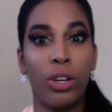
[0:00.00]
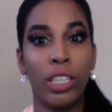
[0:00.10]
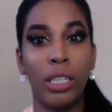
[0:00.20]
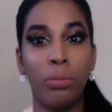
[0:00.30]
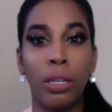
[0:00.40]

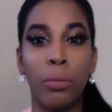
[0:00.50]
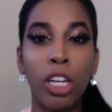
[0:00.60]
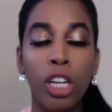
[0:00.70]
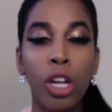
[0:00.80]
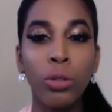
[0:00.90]
keep them
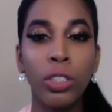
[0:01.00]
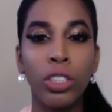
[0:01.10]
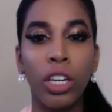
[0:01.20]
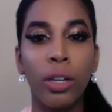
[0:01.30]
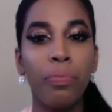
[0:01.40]

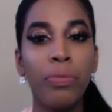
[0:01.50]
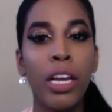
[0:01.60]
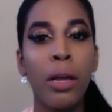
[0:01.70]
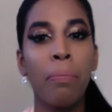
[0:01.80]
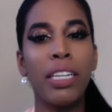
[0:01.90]
closer.
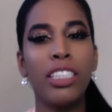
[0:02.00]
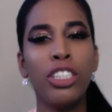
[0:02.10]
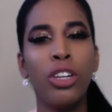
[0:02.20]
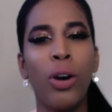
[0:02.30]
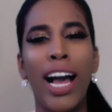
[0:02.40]
But,
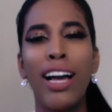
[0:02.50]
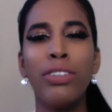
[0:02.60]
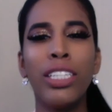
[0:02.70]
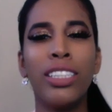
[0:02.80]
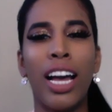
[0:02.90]

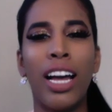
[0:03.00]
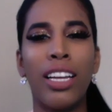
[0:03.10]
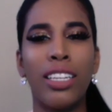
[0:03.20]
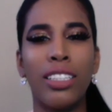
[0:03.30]
having that,